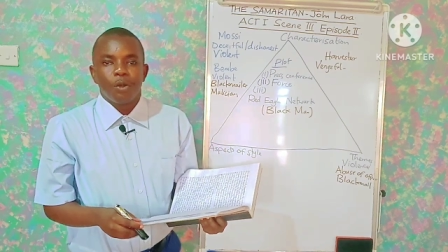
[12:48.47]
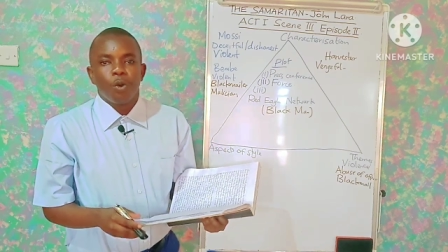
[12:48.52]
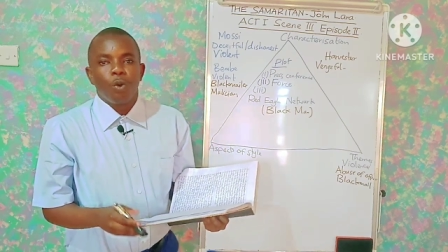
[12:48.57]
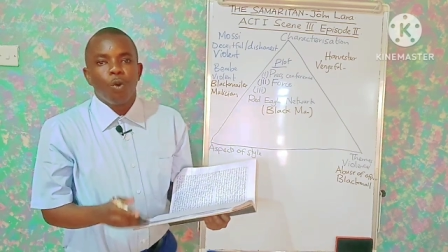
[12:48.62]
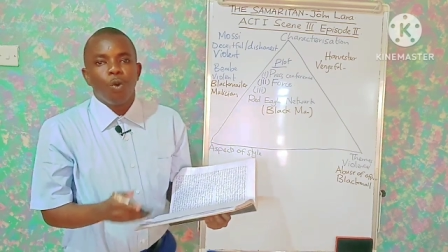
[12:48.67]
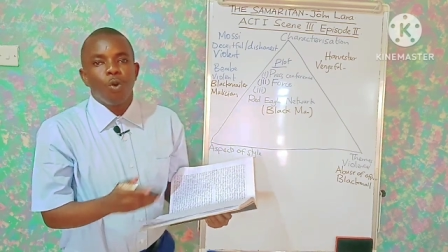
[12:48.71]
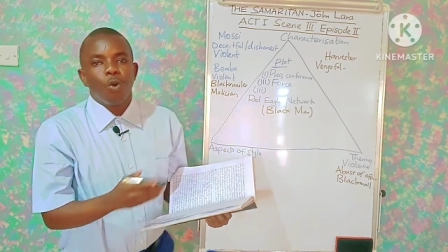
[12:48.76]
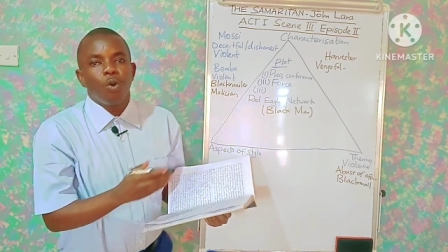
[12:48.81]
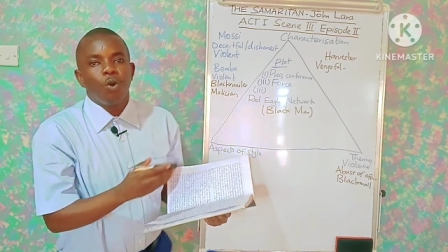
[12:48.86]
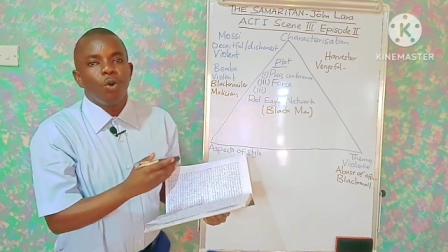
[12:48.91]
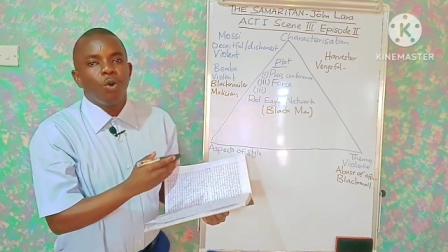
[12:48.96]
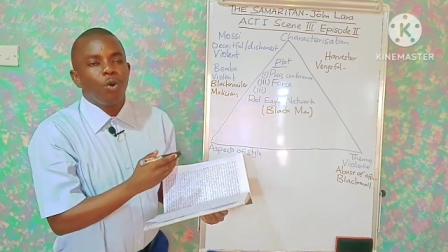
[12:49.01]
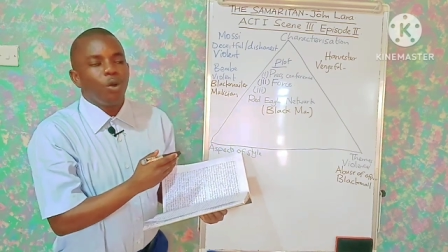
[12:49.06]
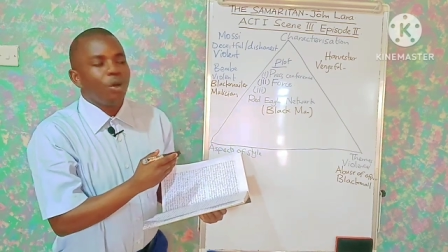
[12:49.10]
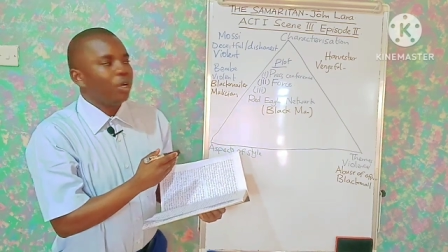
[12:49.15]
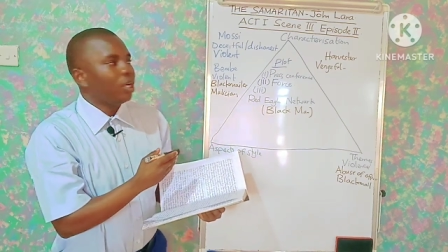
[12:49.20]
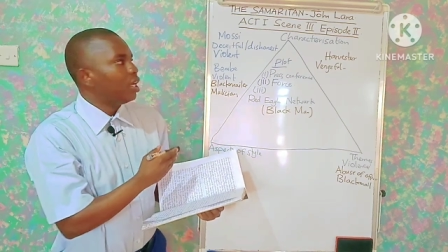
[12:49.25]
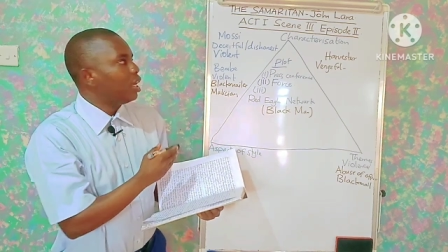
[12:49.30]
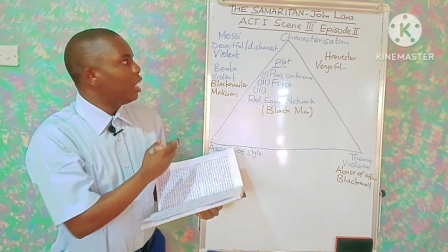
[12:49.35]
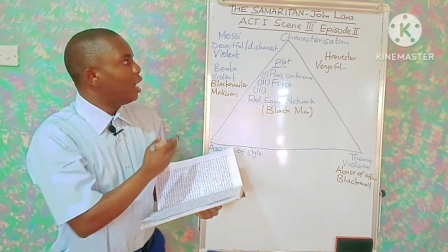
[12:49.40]
who
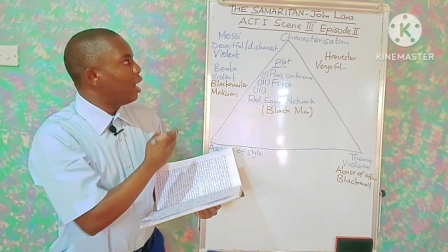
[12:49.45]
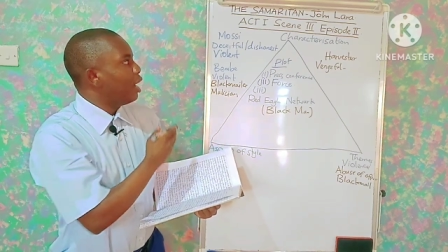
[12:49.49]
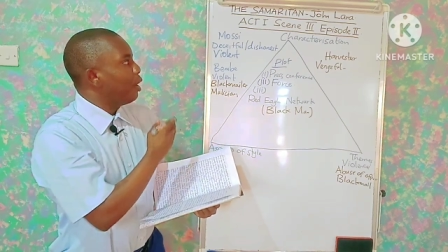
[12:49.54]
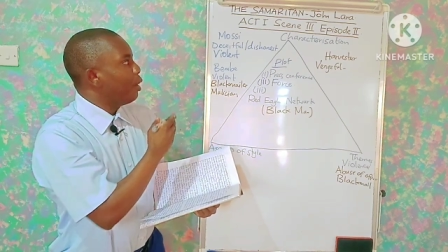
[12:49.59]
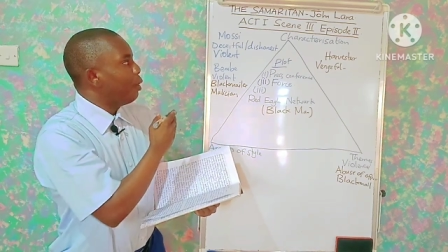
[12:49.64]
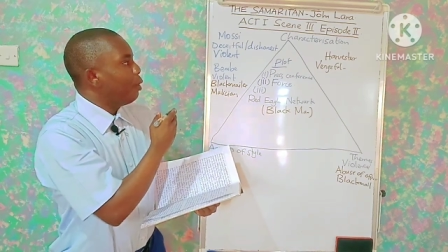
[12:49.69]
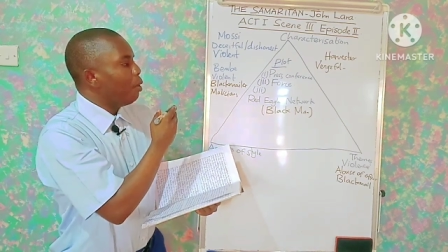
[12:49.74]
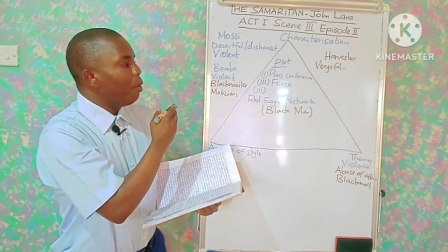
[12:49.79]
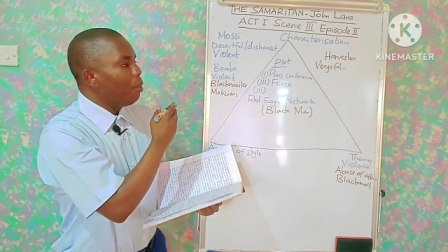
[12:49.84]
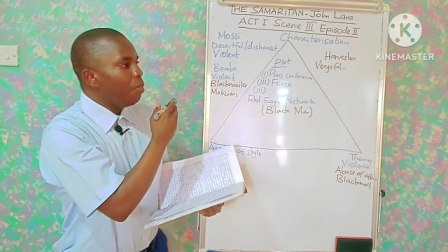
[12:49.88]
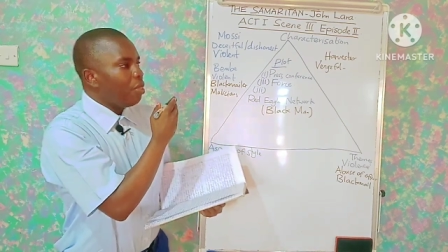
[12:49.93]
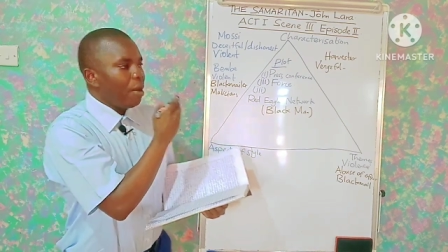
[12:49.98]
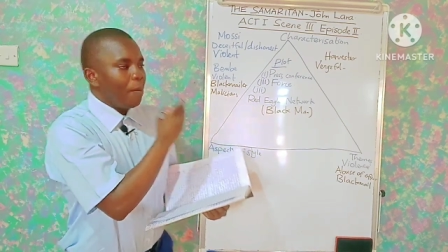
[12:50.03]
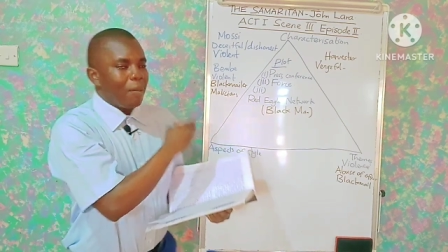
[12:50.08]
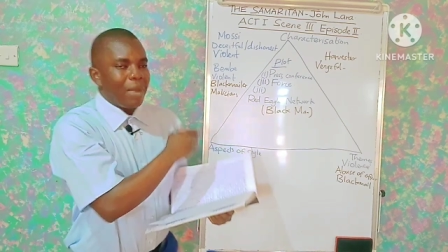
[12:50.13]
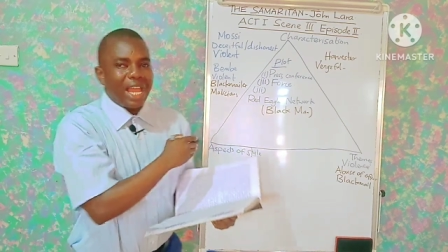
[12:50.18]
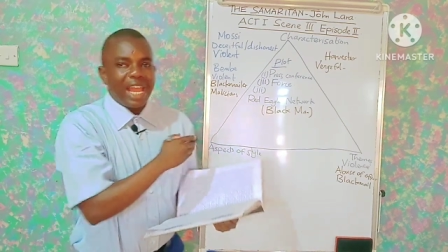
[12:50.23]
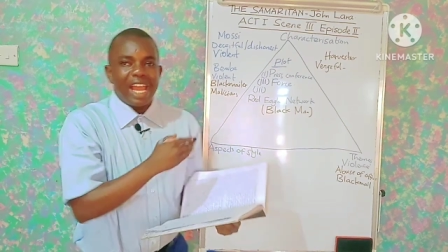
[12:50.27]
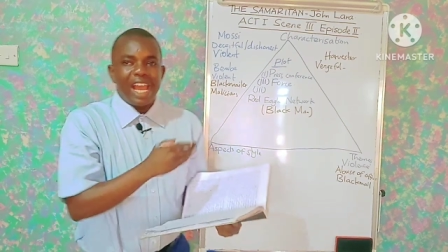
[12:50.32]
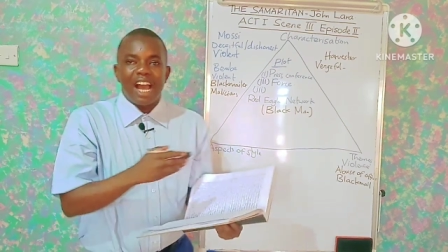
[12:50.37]
the
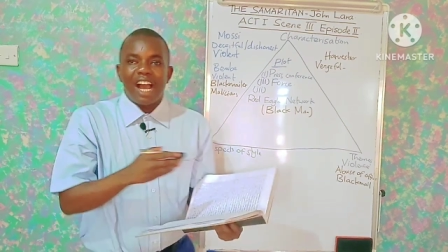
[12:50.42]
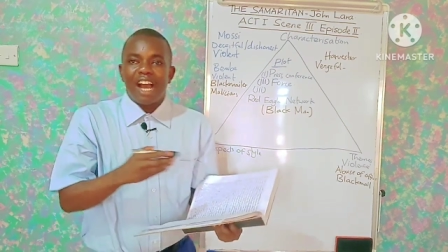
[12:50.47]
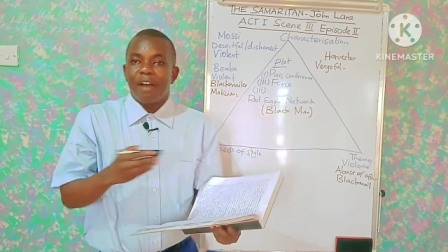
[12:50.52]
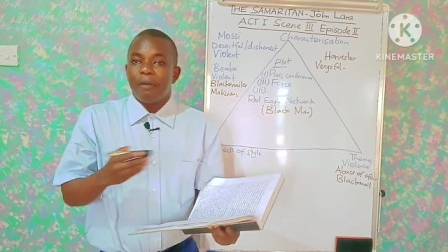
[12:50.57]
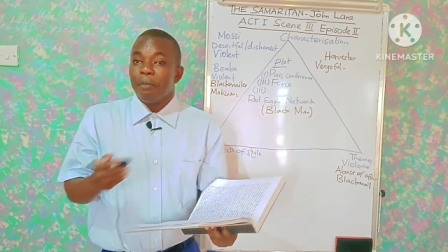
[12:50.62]
mayor